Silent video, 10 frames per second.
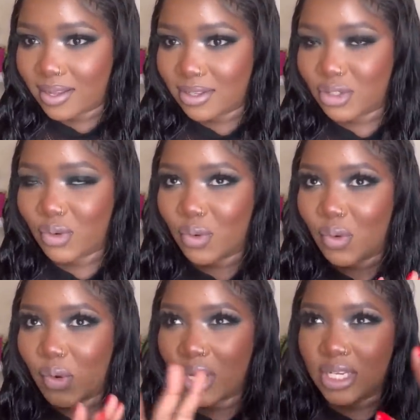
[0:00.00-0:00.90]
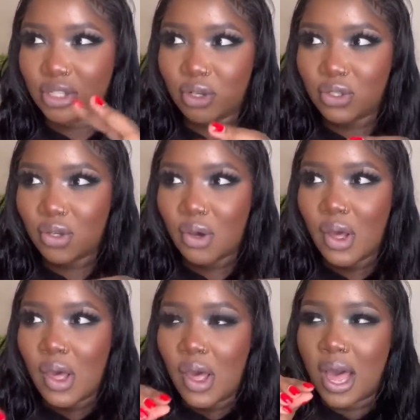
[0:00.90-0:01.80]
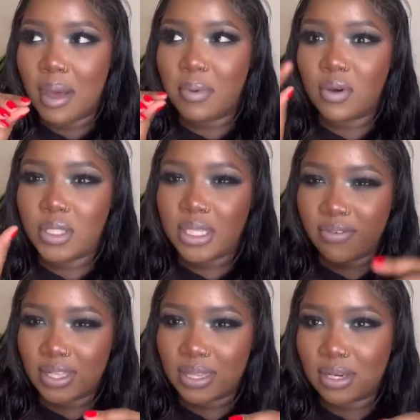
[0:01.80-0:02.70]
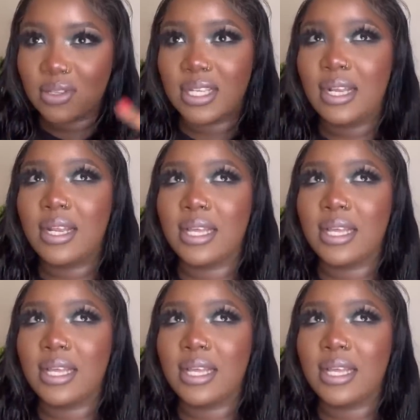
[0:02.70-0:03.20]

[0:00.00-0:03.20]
so in total about 7,000.